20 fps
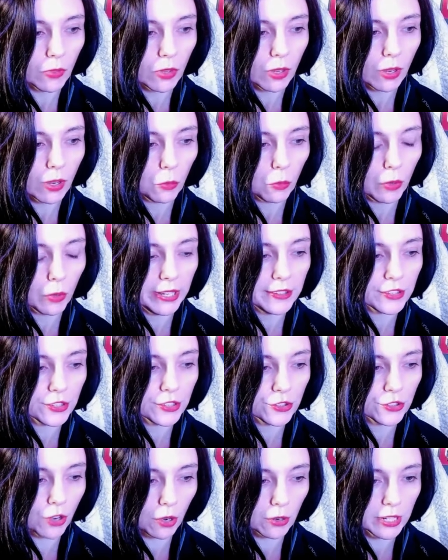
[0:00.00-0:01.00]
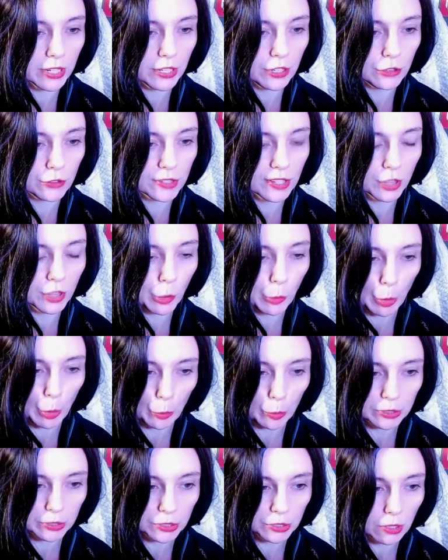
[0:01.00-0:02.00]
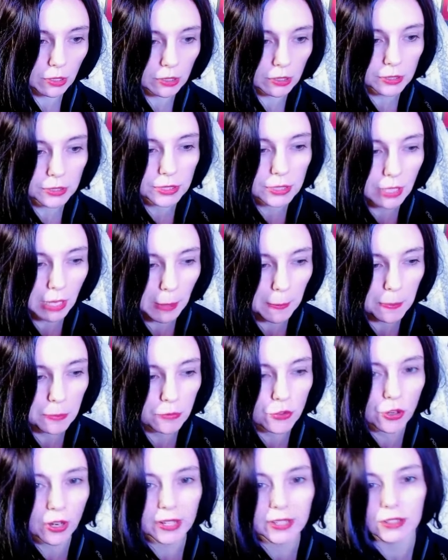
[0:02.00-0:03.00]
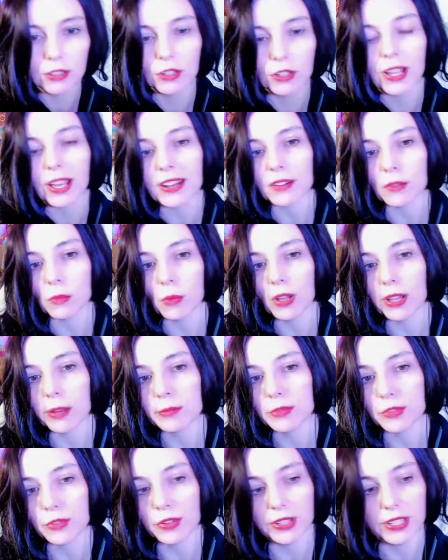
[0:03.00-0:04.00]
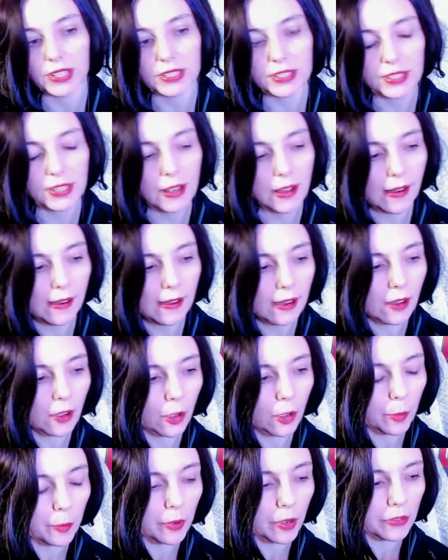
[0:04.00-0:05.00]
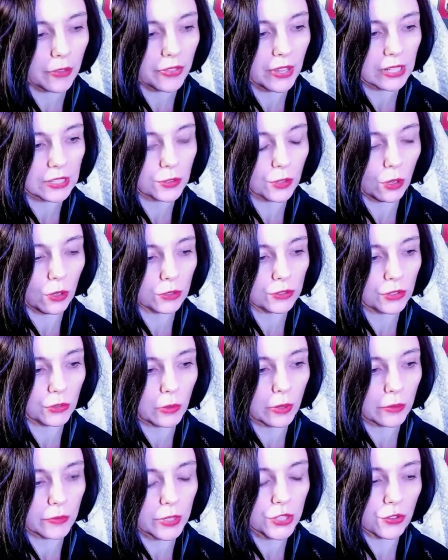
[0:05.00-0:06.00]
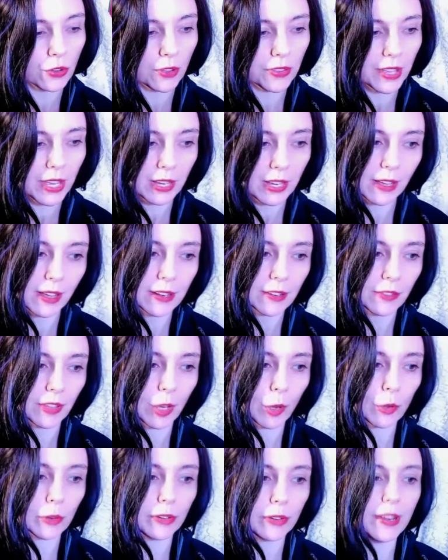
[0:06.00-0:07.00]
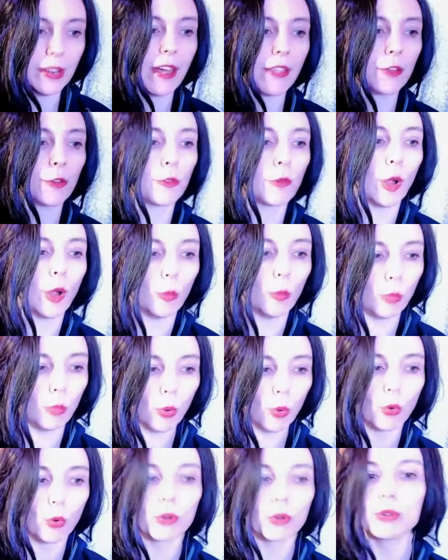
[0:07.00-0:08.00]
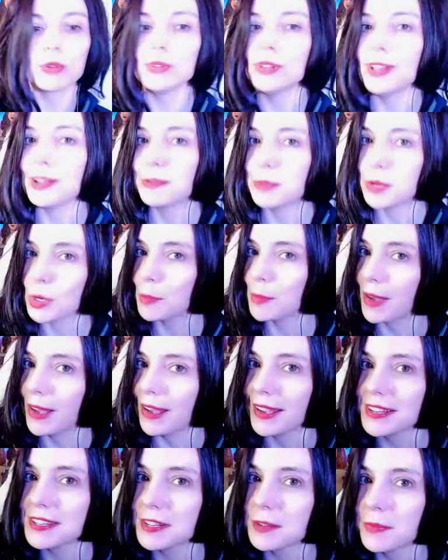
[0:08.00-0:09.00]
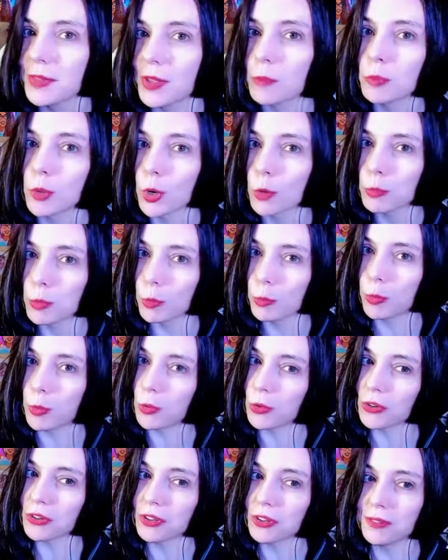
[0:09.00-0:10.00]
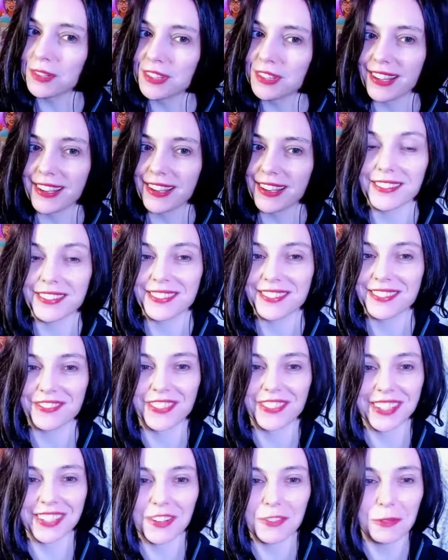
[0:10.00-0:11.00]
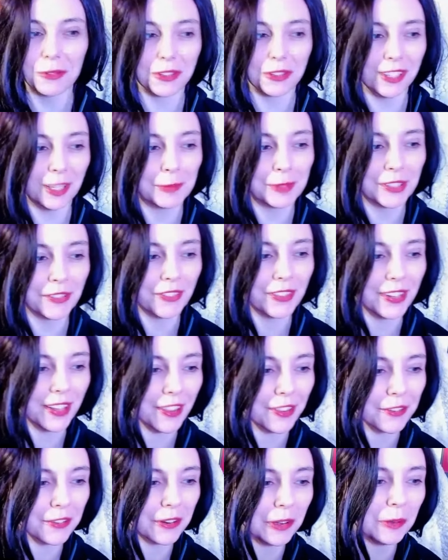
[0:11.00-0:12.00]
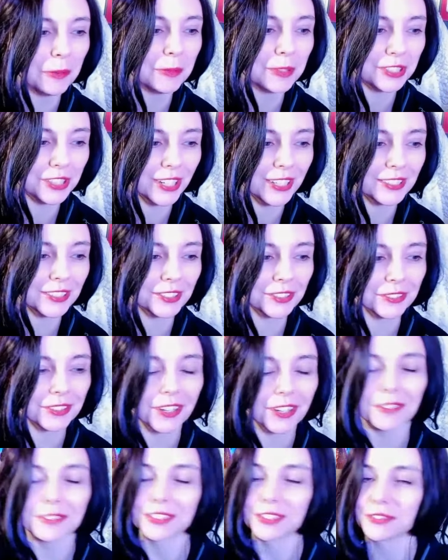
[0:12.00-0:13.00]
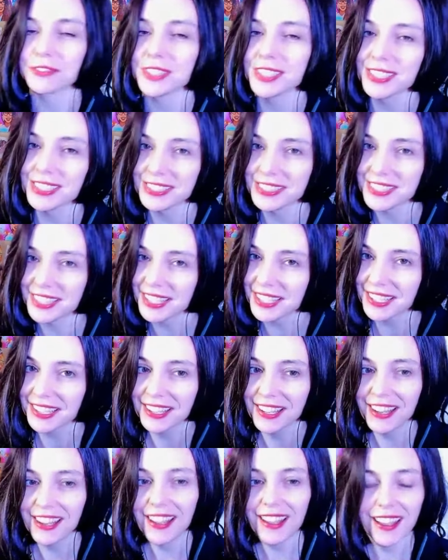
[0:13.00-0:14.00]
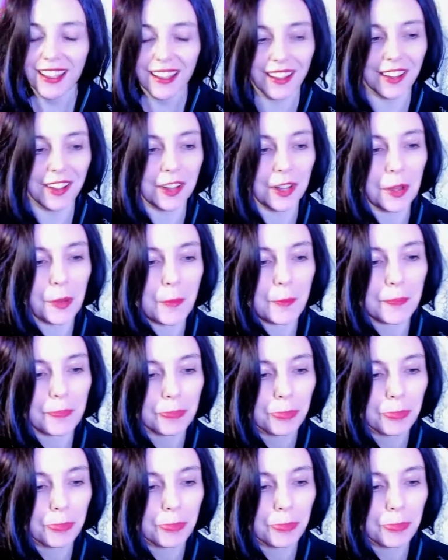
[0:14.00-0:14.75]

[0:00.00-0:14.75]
when he started using the purple skulls, I'm trying to look at it while I'm doing this. Um, that's also when we saw that kind of like Nether Realm portal up here behind him, that purple portal with like the really cool glimpse of the Nether Realm, which I also thought was really sick. Um,